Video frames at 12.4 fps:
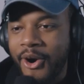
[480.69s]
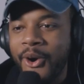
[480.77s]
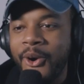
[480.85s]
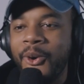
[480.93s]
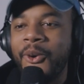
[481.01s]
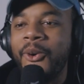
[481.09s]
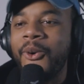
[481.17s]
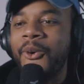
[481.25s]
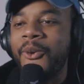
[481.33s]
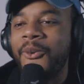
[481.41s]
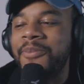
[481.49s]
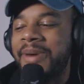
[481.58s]

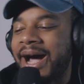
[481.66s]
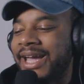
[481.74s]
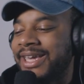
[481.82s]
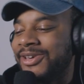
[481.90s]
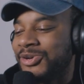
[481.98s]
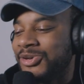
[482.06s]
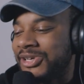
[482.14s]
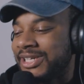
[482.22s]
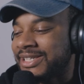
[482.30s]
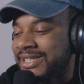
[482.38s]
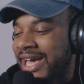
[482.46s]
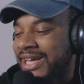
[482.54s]
Oh my
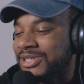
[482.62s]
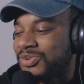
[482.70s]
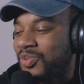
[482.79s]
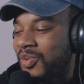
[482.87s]
goodness, that's